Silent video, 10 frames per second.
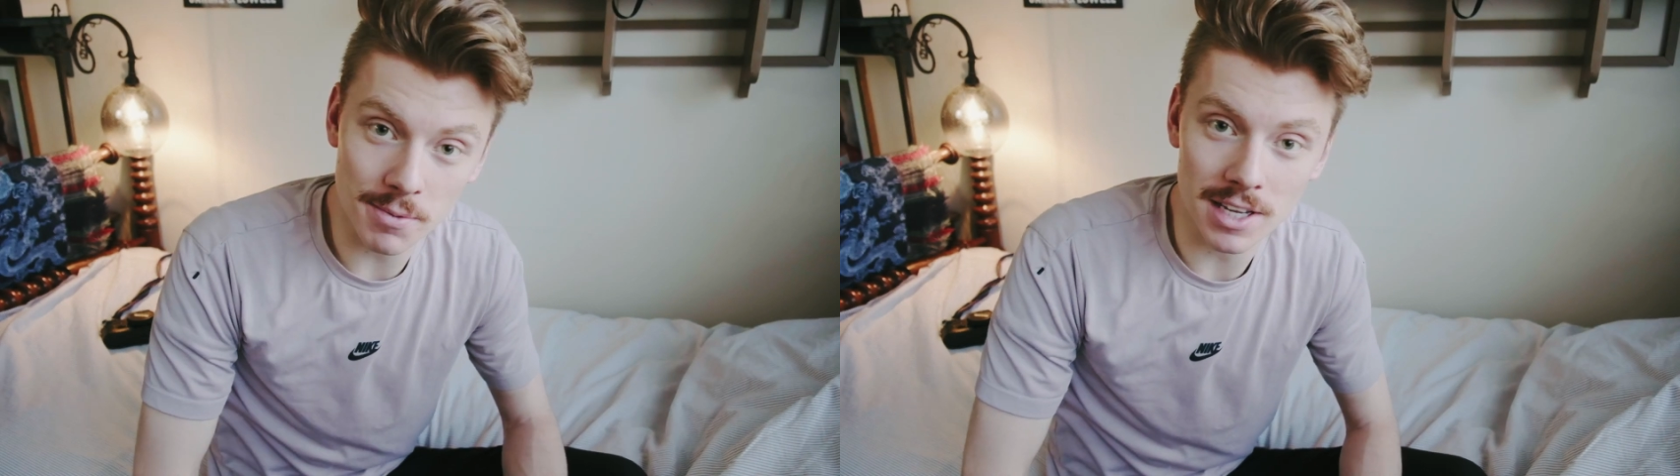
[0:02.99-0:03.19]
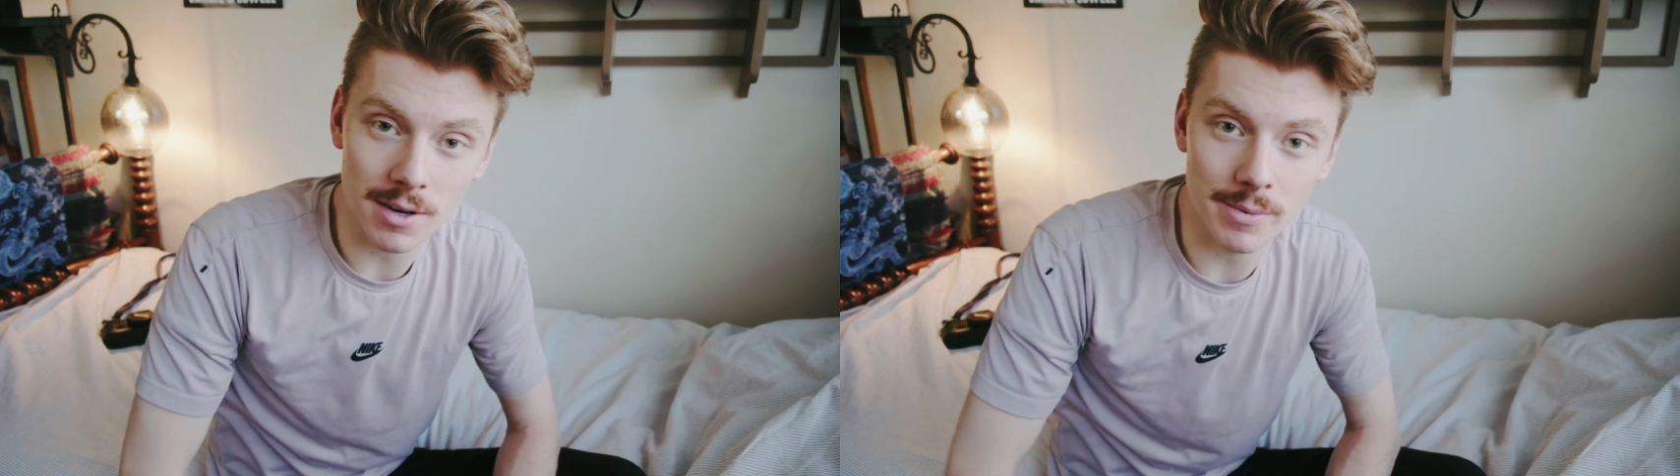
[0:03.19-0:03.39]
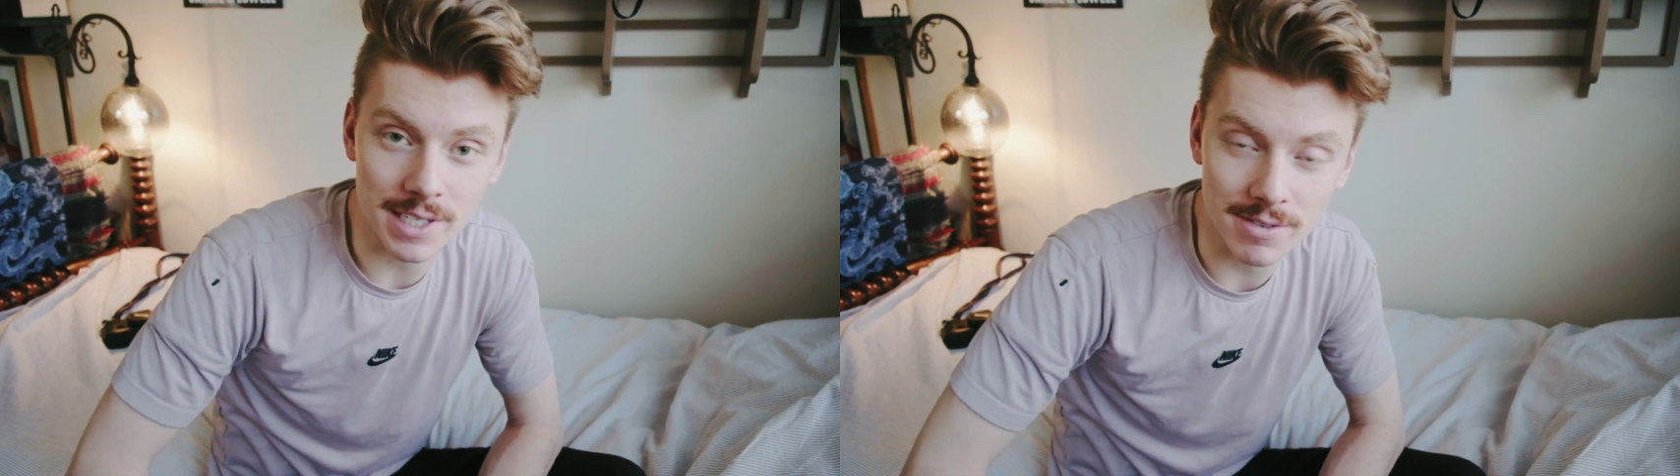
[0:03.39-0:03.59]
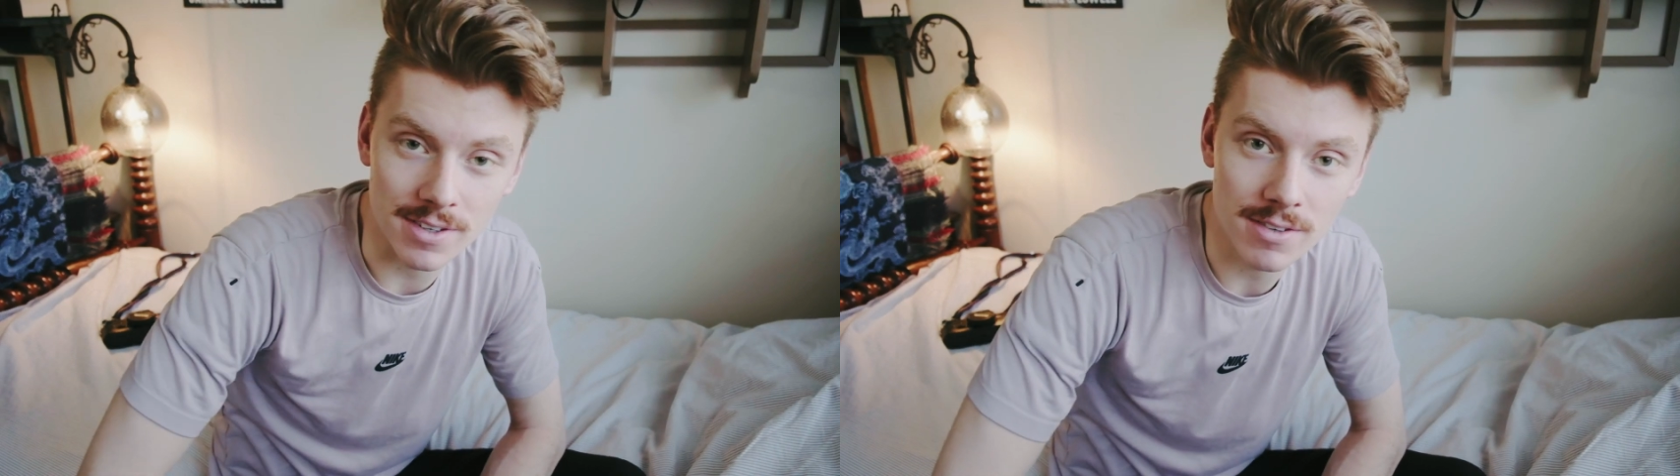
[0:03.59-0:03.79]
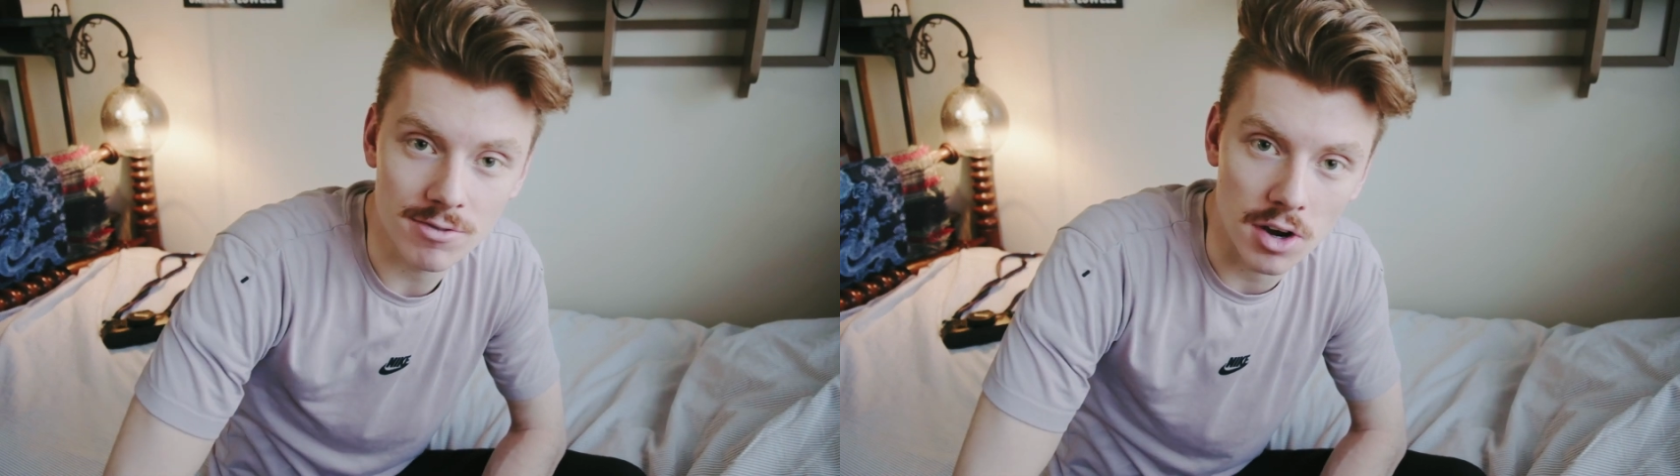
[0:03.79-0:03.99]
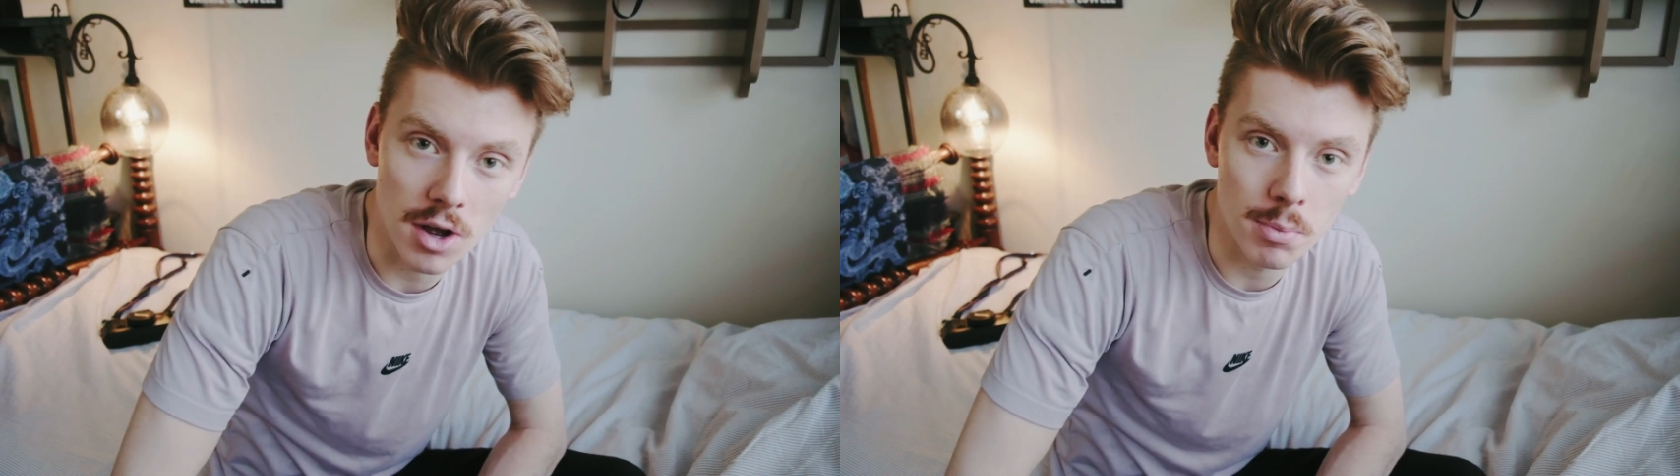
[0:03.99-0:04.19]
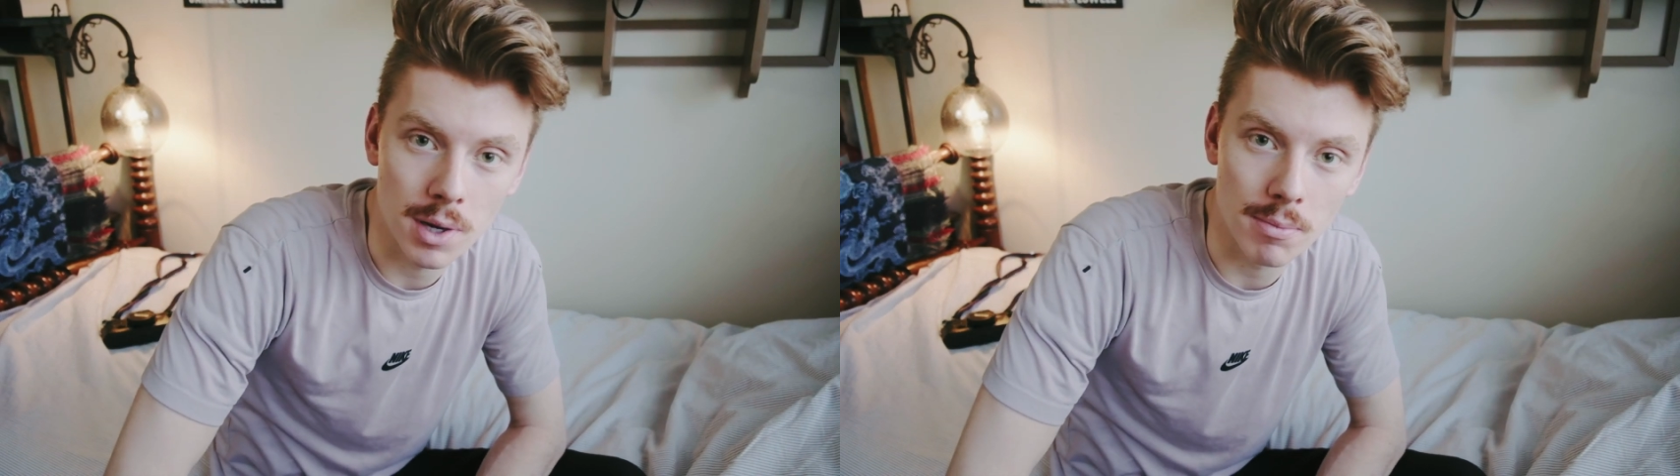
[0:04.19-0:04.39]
be a little bit different from